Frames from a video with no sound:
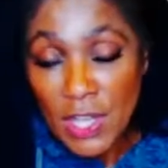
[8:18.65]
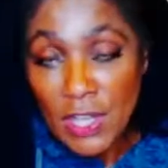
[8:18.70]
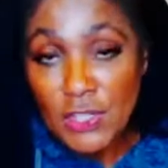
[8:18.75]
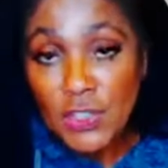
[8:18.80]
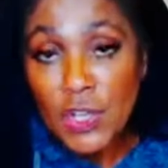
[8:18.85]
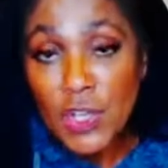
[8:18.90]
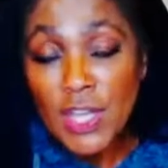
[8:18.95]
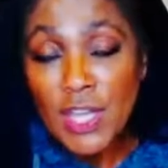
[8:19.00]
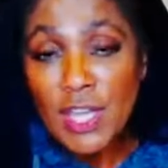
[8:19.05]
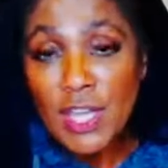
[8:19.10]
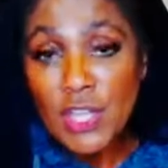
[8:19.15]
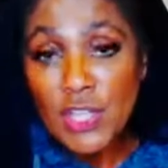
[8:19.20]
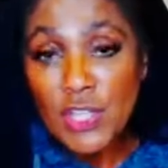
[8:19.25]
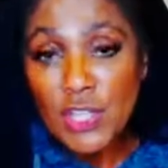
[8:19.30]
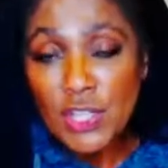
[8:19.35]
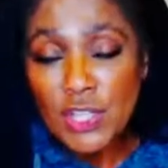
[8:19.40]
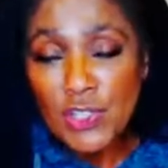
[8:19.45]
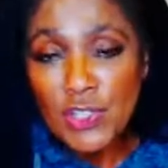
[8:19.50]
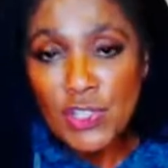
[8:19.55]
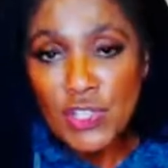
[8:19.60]
So here
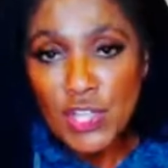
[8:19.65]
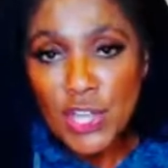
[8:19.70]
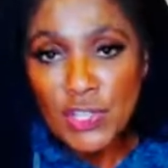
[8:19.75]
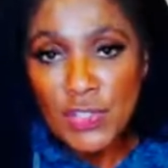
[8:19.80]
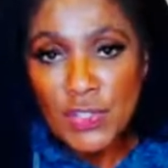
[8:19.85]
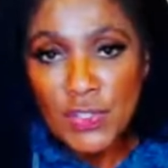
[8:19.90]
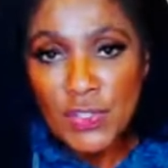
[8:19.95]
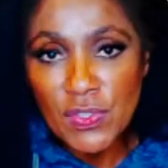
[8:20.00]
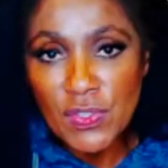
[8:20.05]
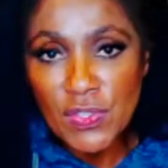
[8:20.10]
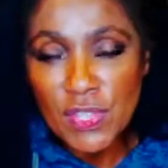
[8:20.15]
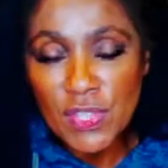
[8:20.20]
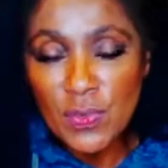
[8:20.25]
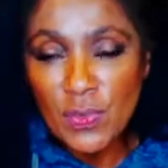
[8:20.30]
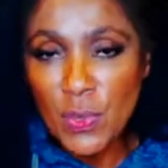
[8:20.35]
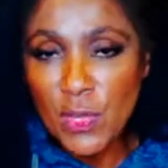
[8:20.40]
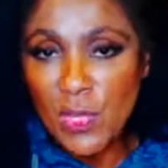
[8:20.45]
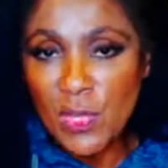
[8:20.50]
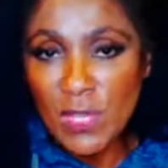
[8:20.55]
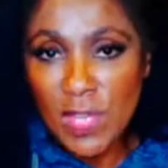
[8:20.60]
you can start to see
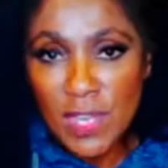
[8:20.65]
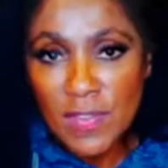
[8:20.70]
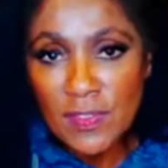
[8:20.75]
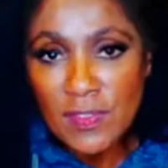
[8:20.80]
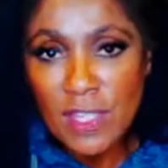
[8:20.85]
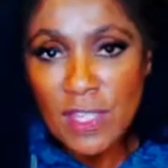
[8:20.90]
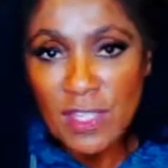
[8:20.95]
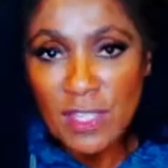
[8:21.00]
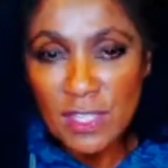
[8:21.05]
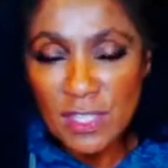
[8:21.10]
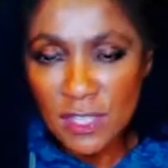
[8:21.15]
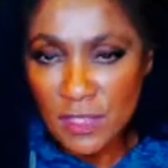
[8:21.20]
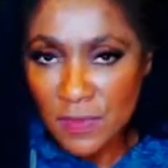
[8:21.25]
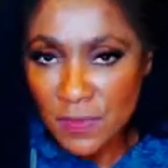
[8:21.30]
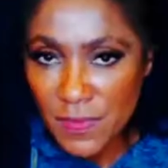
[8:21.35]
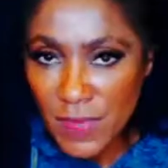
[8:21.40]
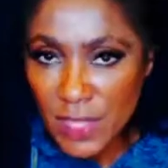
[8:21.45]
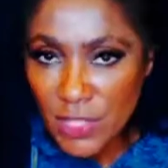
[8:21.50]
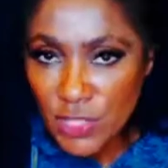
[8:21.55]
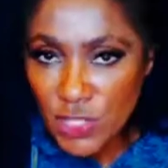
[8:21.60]
where lifestyle
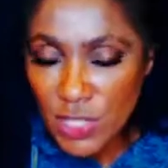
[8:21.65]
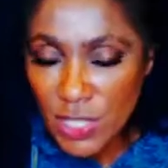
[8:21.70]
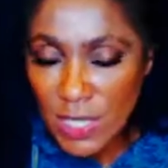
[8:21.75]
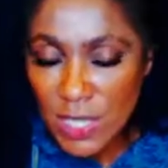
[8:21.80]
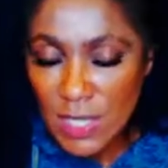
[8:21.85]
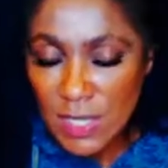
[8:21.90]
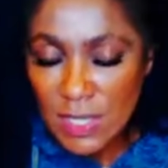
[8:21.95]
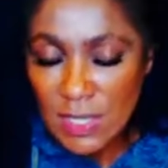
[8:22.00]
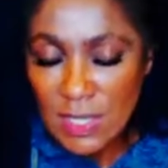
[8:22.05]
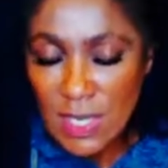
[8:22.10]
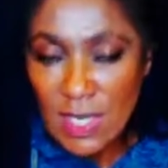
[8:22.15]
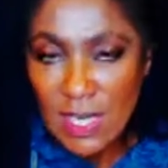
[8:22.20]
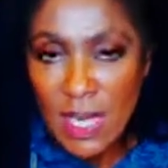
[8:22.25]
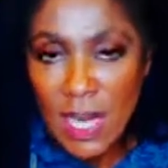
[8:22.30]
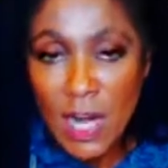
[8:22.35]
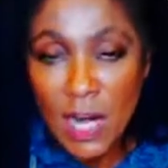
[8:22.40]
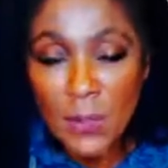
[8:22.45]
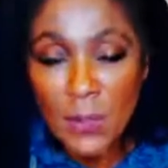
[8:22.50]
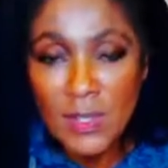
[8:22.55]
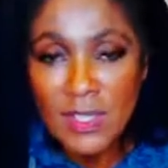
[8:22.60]
interventions can
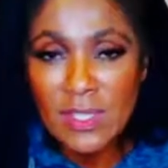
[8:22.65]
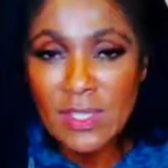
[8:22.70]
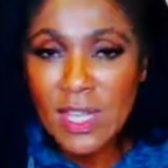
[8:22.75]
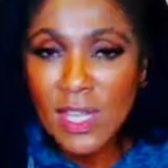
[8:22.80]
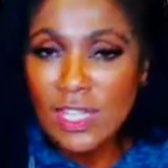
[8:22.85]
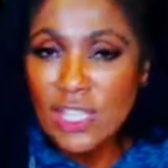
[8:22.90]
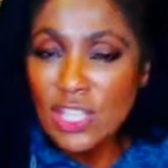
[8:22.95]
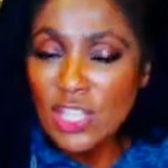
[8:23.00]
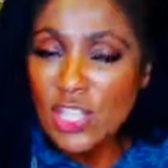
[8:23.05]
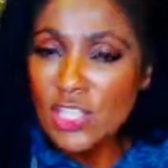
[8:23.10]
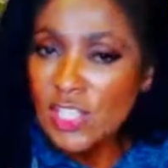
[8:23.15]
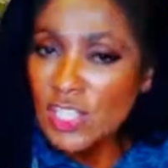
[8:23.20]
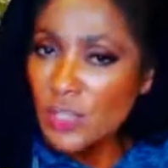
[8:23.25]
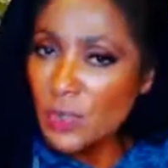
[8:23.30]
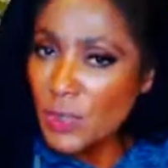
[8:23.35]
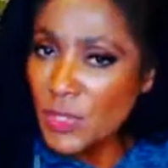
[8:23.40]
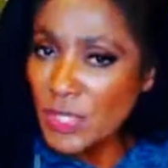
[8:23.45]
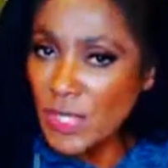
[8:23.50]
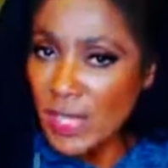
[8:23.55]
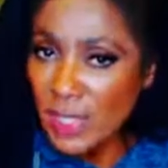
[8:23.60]
help us not just to
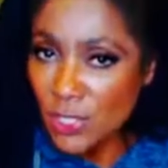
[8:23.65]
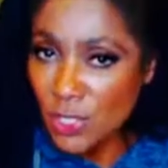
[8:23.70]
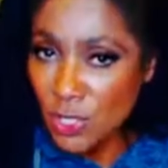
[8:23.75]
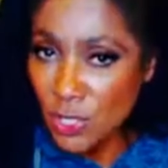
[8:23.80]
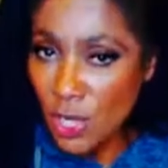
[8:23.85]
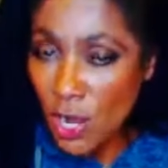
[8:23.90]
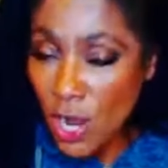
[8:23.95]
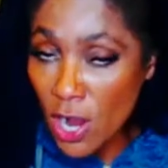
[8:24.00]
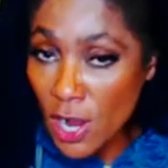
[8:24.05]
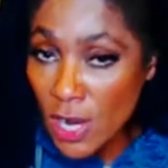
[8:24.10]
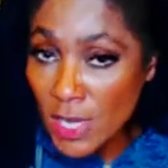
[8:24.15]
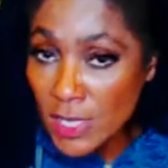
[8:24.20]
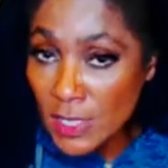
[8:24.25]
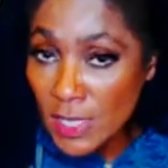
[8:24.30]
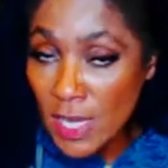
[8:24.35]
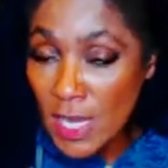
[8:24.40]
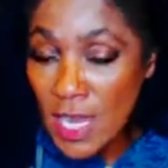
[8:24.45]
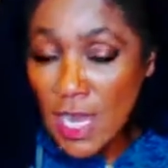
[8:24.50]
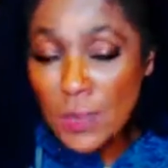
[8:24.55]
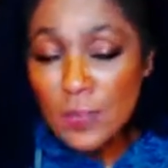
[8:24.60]
protect our
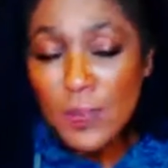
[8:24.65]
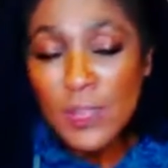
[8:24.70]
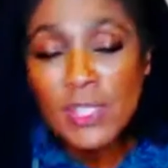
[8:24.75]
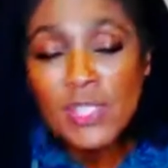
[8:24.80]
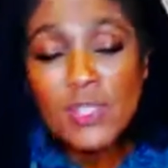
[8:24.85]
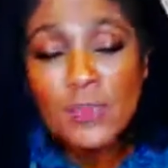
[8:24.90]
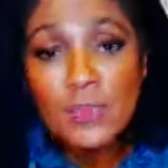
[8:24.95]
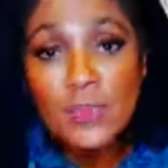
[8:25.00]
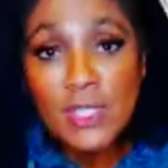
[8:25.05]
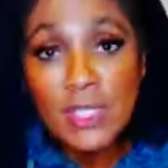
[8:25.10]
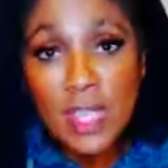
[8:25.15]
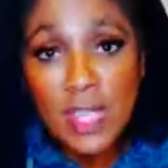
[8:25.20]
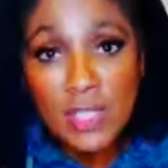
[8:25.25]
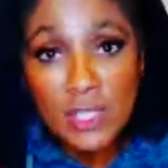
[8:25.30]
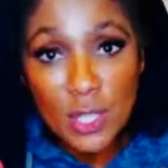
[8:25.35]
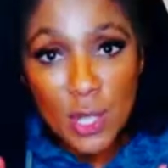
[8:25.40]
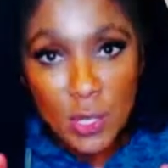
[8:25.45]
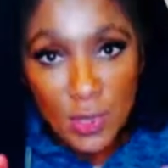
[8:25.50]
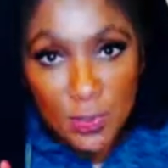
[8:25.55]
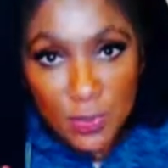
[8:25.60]
heart, but to
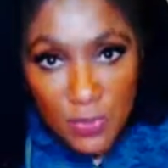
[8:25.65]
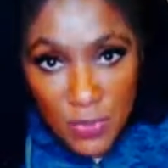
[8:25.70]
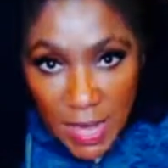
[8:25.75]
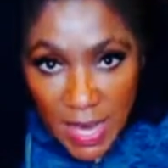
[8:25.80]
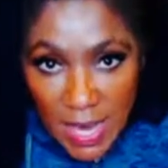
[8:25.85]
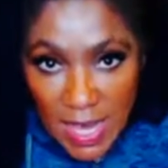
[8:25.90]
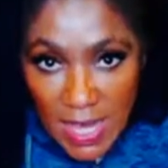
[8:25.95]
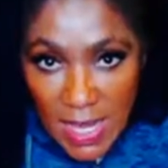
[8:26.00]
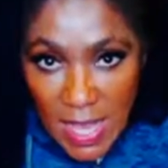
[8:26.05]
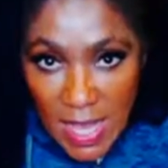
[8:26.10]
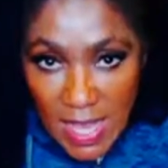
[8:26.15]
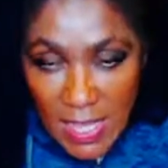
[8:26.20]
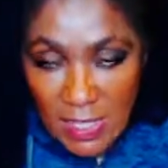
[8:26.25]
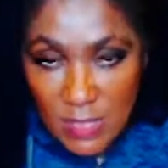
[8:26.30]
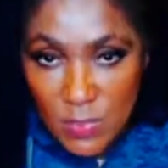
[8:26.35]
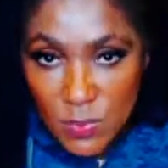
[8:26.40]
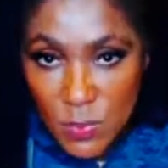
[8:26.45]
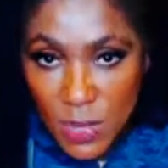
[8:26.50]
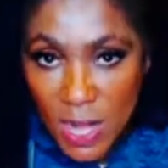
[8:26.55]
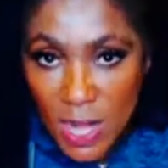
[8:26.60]
protect our brain
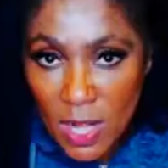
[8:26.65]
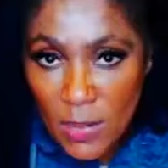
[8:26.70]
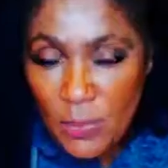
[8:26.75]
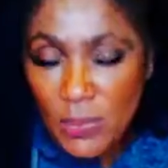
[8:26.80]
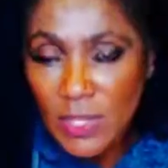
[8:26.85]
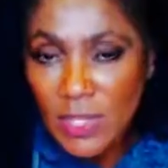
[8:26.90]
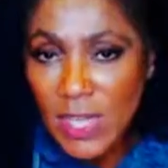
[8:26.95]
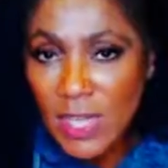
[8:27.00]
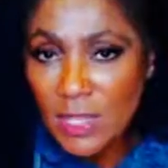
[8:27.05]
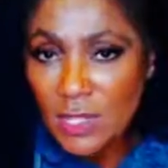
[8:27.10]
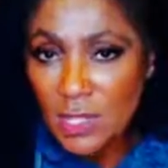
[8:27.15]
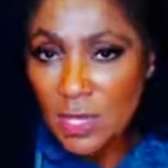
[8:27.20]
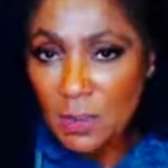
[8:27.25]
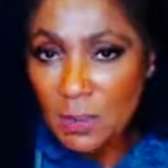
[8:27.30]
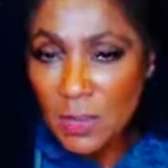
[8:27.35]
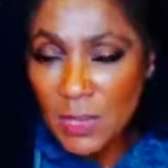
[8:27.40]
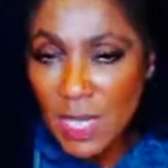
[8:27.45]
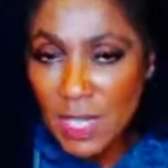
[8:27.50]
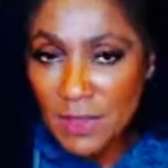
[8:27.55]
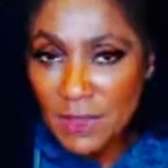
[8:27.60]
as well, protect our
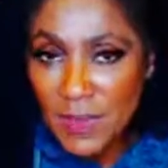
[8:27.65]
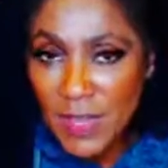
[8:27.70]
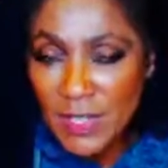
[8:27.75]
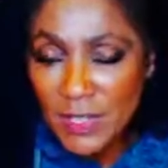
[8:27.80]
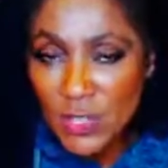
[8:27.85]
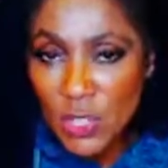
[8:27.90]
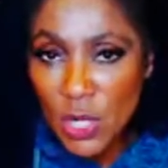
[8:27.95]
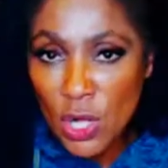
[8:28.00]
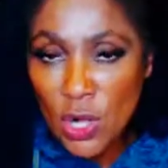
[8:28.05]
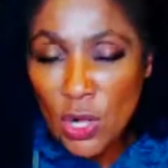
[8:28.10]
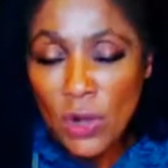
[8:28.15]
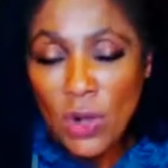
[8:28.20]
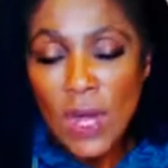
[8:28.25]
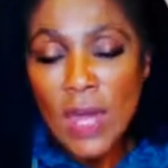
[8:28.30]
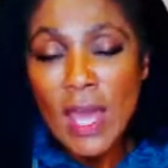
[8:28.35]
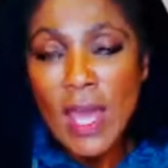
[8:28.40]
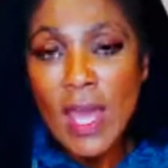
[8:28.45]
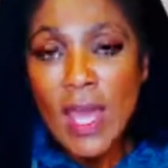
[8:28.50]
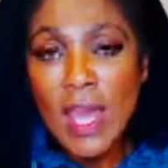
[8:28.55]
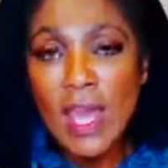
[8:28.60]
blood vessel.
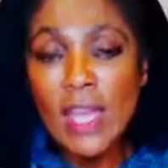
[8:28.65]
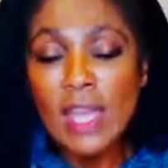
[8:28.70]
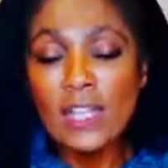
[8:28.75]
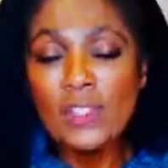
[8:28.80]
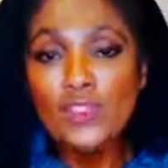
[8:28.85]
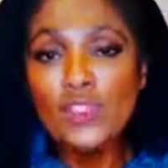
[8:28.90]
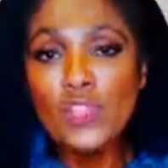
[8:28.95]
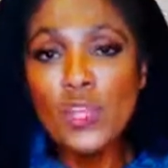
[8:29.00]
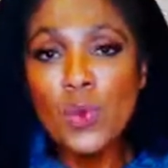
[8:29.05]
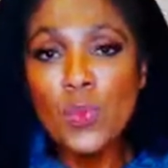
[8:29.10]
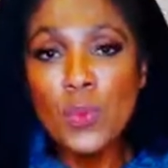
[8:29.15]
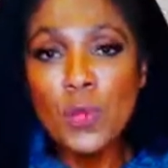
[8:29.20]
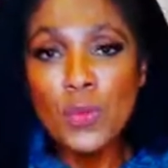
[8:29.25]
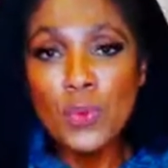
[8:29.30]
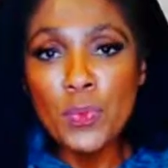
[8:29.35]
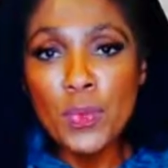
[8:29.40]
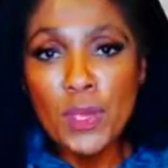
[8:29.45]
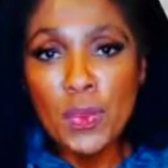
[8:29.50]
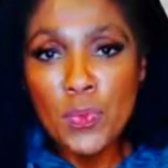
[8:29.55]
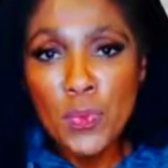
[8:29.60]
And so
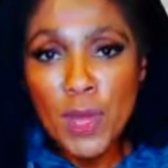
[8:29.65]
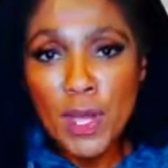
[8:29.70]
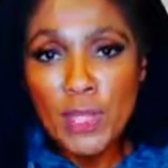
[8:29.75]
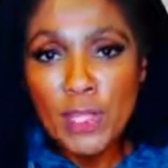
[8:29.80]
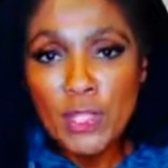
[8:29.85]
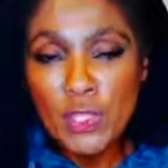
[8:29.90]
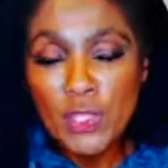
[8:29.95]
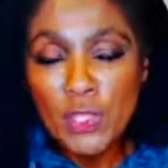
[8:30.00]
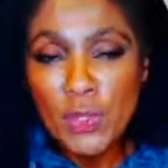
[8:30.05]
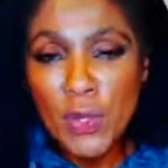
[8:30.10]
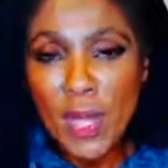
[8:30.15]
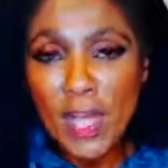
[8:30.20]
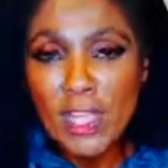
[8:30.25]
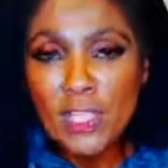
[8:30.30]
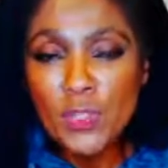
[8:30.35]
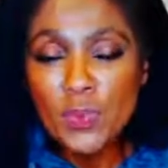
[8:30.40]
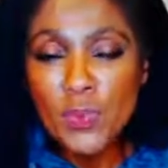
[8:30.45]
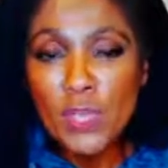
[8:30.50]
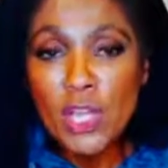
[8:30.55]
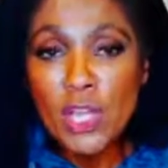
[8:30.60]
what we want to do
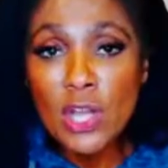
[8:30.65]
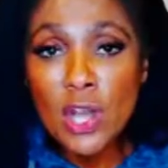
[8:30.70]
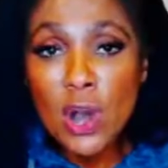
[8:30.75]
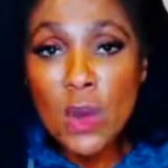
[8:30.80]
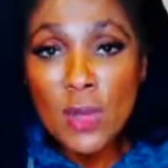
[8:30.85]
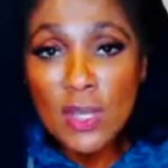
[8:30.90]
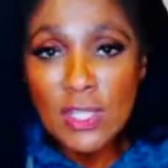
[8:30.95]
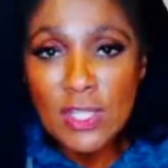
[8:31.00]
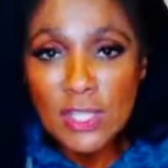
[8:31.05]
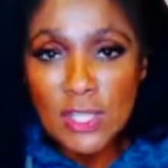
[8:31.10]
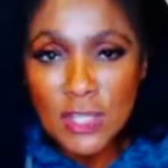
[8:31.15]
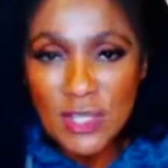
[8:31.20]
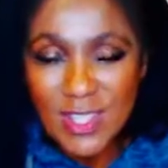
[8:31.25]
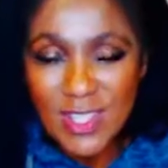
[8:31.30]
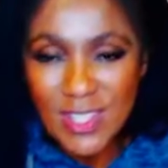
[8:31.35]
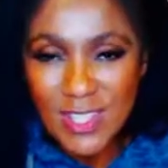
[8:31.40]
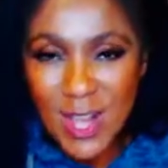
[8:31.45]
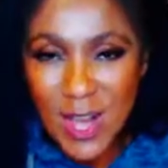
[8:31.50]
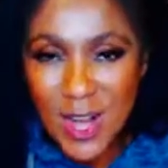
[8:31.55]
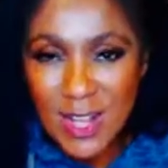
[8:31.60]
as we go into
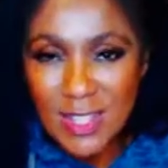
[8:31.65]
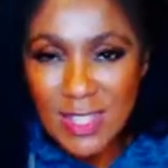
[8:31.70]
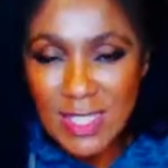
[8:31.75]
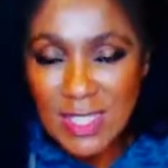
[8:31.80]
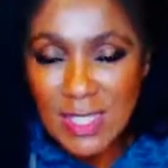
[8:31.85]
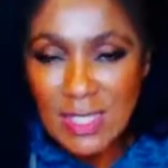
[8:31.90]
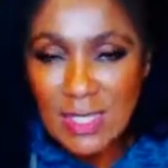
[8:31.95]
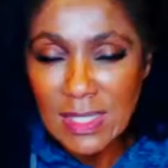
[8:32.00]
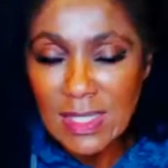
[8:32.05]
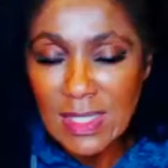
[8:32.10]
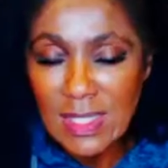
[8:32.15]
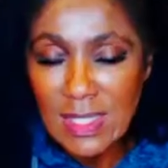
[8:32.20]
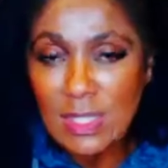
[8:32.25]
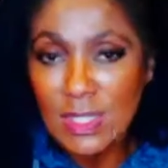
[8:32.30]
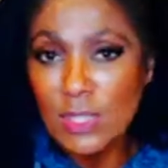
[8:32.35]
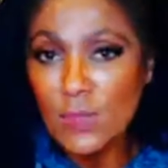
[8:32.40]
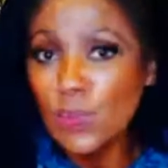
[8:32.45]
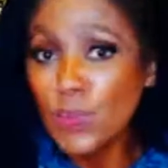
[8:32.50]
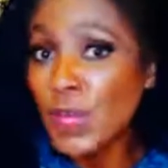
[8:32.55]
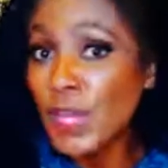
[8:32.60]
this holiday
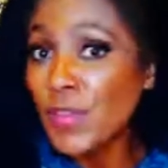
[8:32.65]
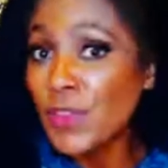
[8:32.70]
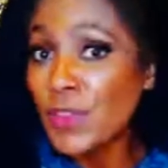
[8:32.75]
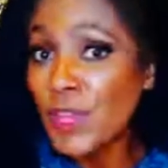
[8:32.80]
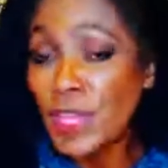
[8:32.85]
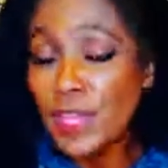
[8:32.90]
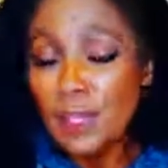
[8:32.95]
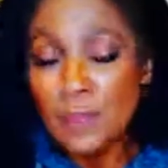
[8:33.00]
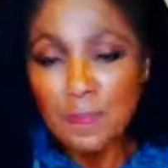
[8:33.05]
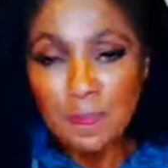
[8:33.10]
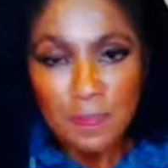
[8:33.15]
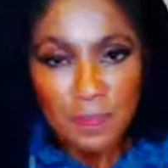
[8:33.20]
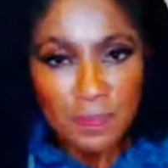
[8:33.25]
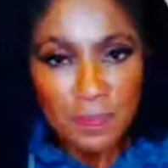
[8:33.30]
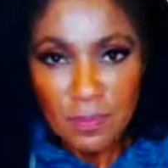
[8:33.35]
season where there